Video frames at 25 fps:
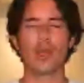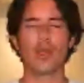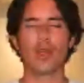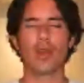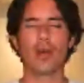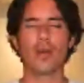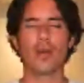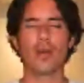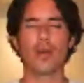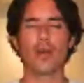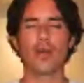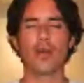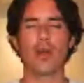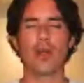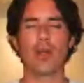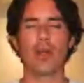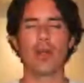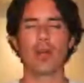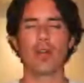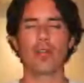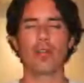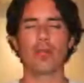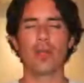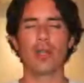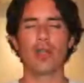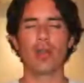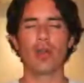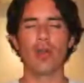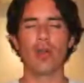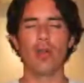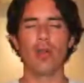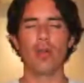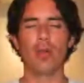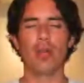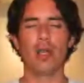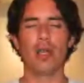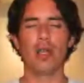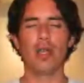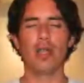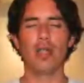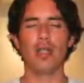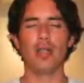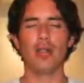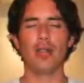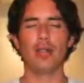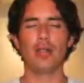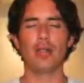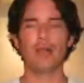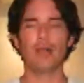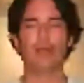become aware of my whole
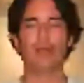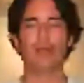body.